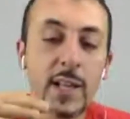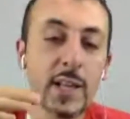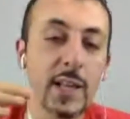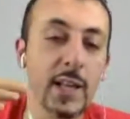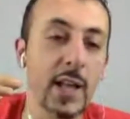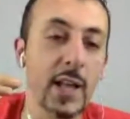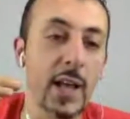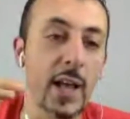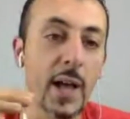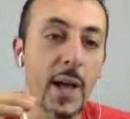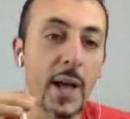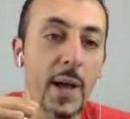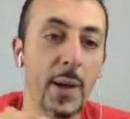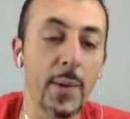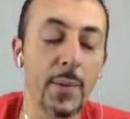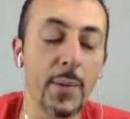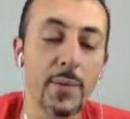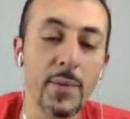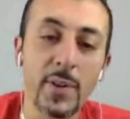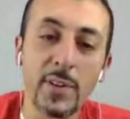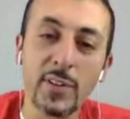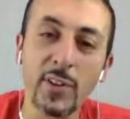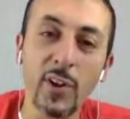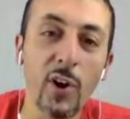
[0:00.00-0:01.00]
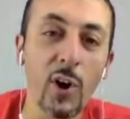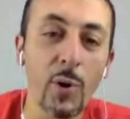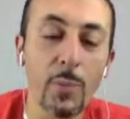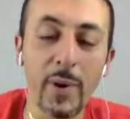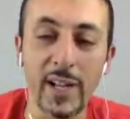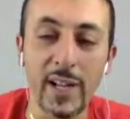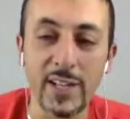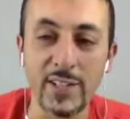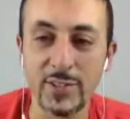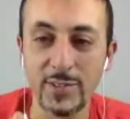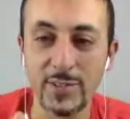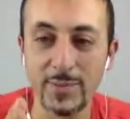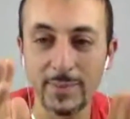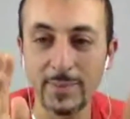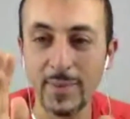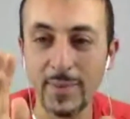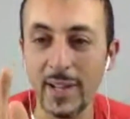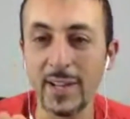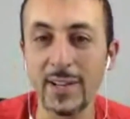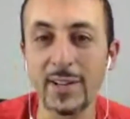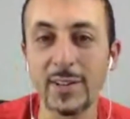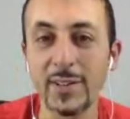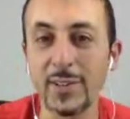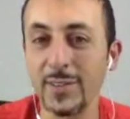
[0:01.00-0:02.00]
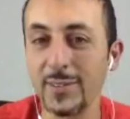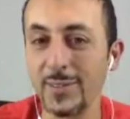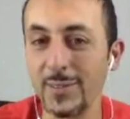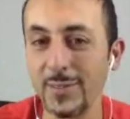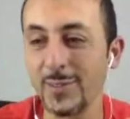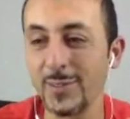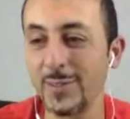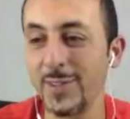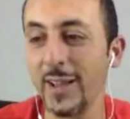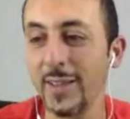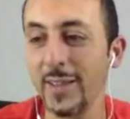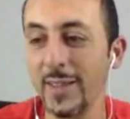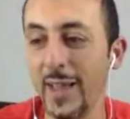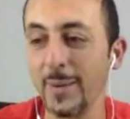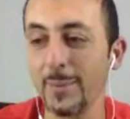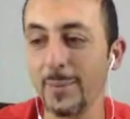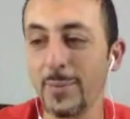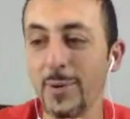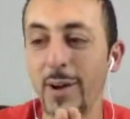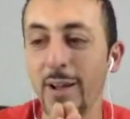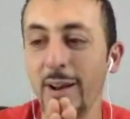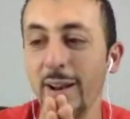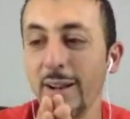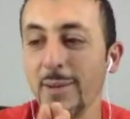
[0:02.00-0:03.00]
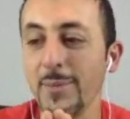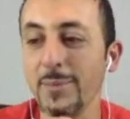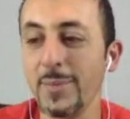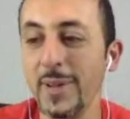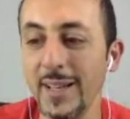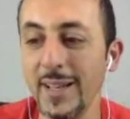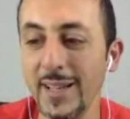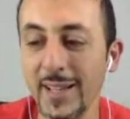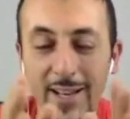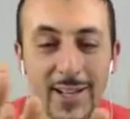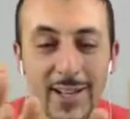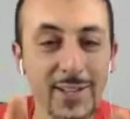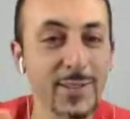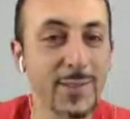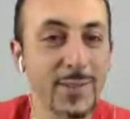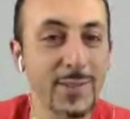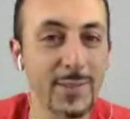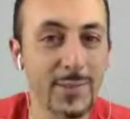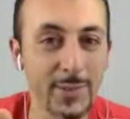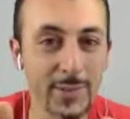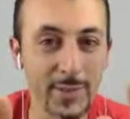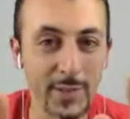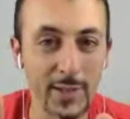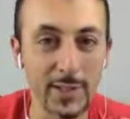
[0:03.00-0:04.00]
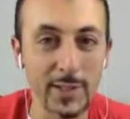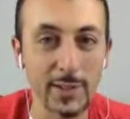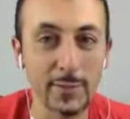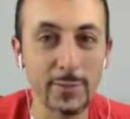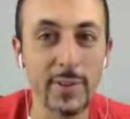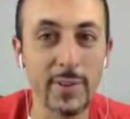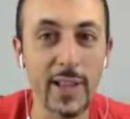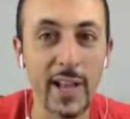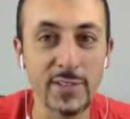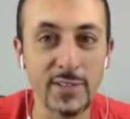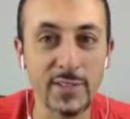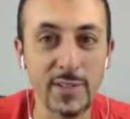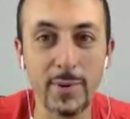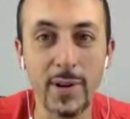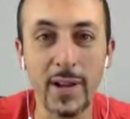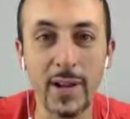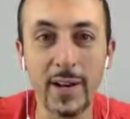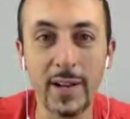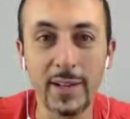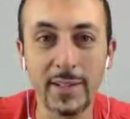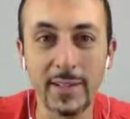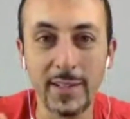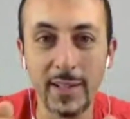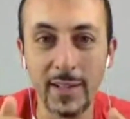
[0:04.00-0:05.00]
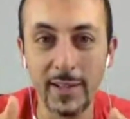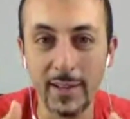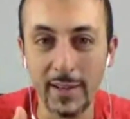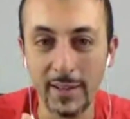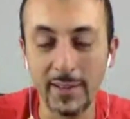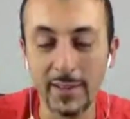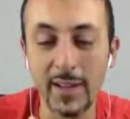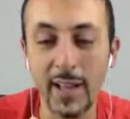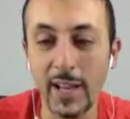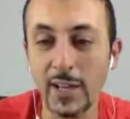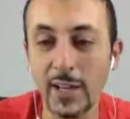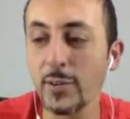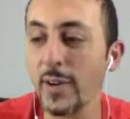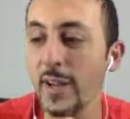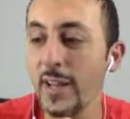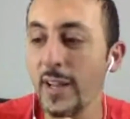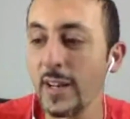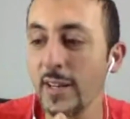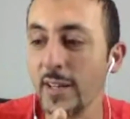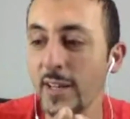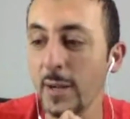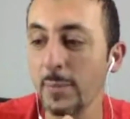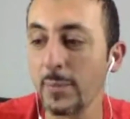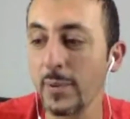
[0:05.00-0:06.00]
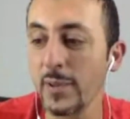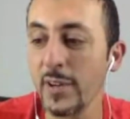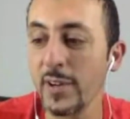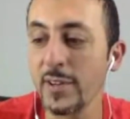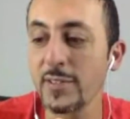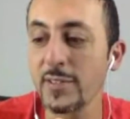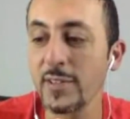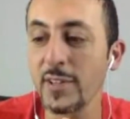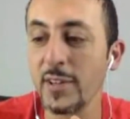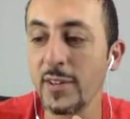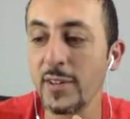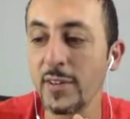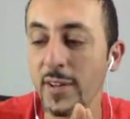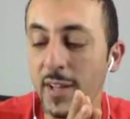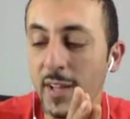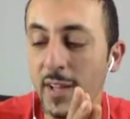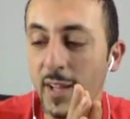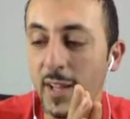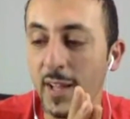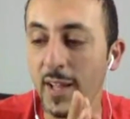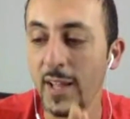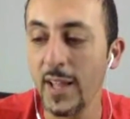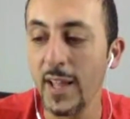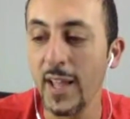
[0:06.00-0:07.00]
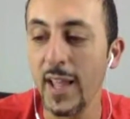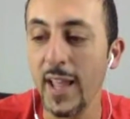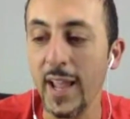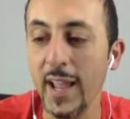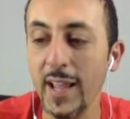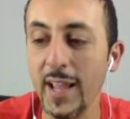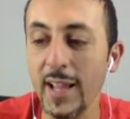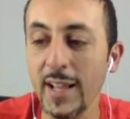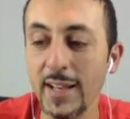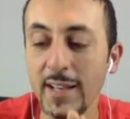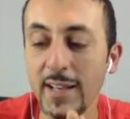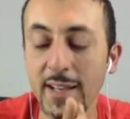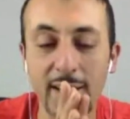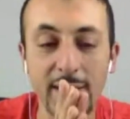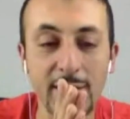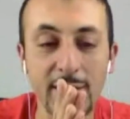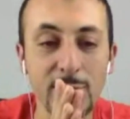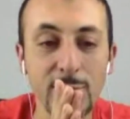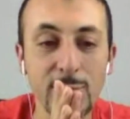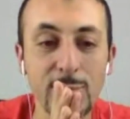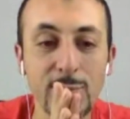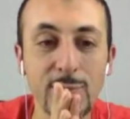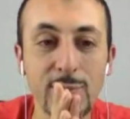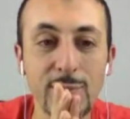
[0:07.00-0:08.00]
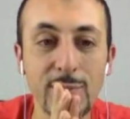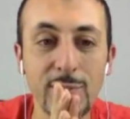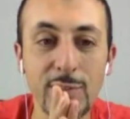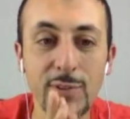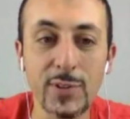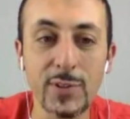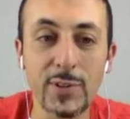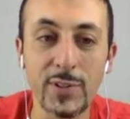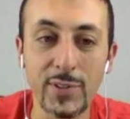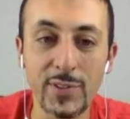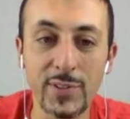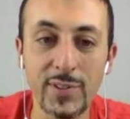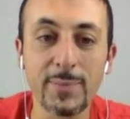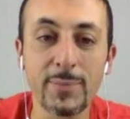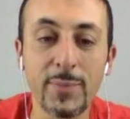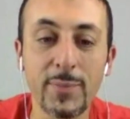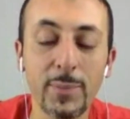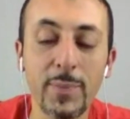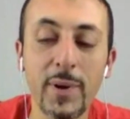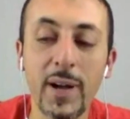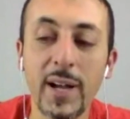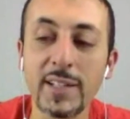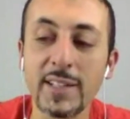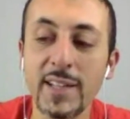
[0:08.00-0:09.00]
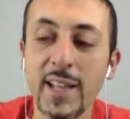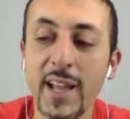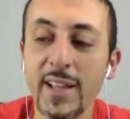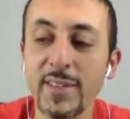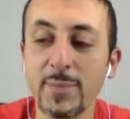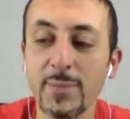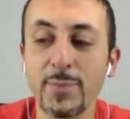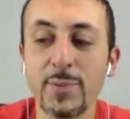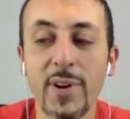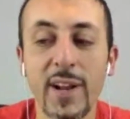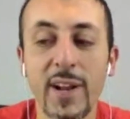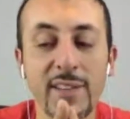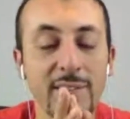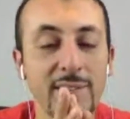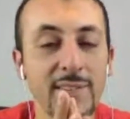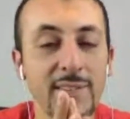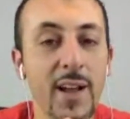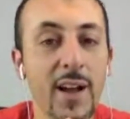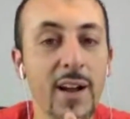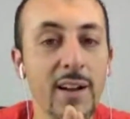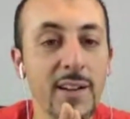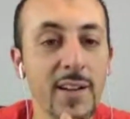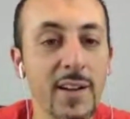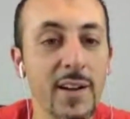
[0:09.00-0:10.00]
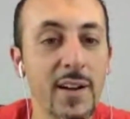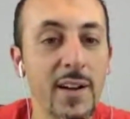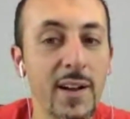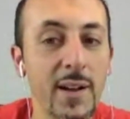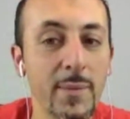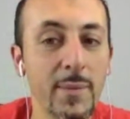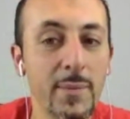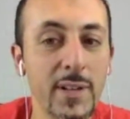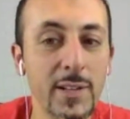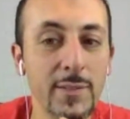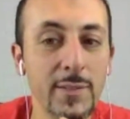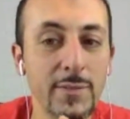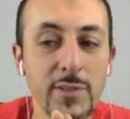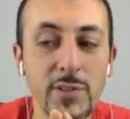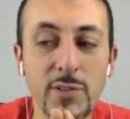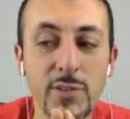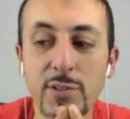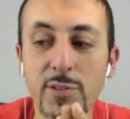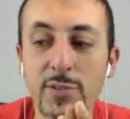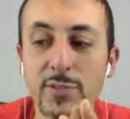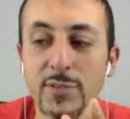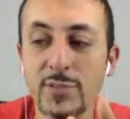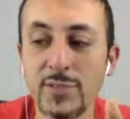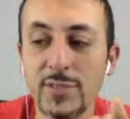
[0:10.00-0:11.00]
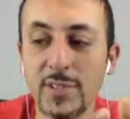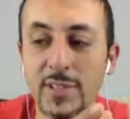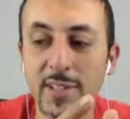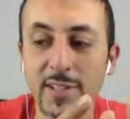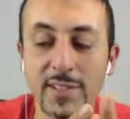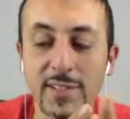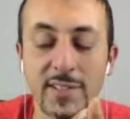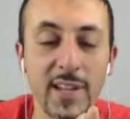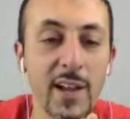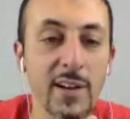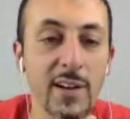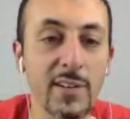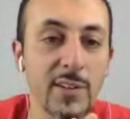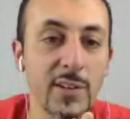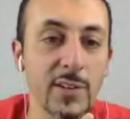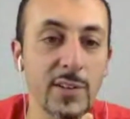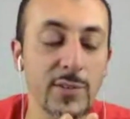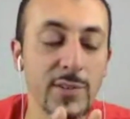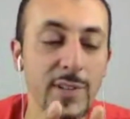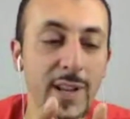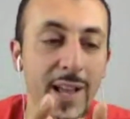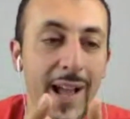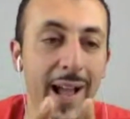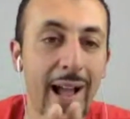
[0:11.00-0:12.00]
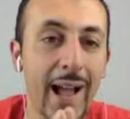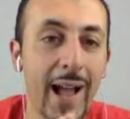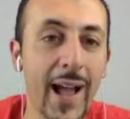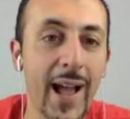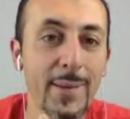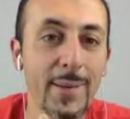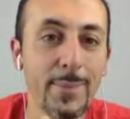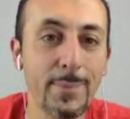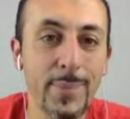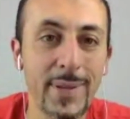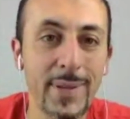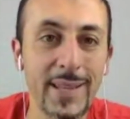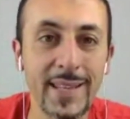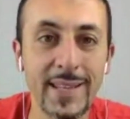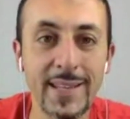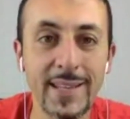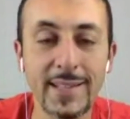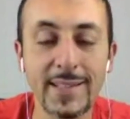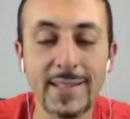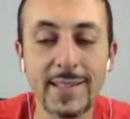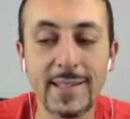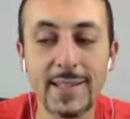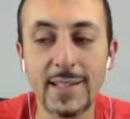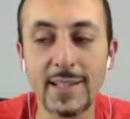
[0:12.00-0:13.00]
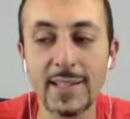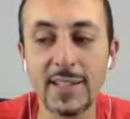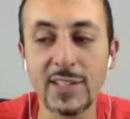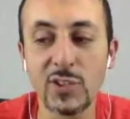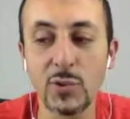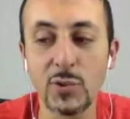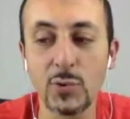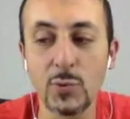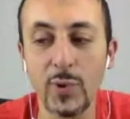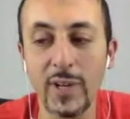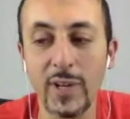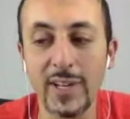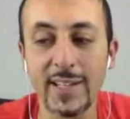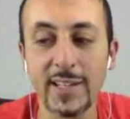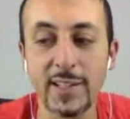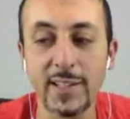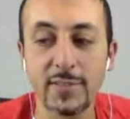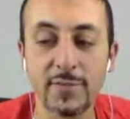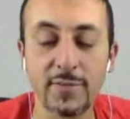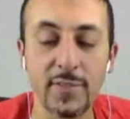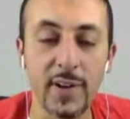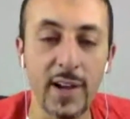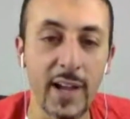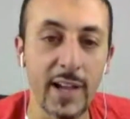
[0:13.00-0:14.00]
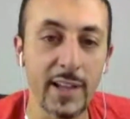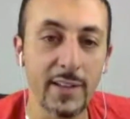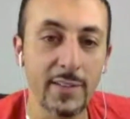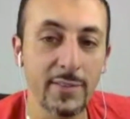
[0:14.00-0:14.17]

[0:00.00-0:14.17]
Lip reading: There's a whole bunch. I'm not here to sell that product, but it is the flagship product that I created a couple of years ago. And to go to simplepodcastpress.com, and if you use the discount code IPD25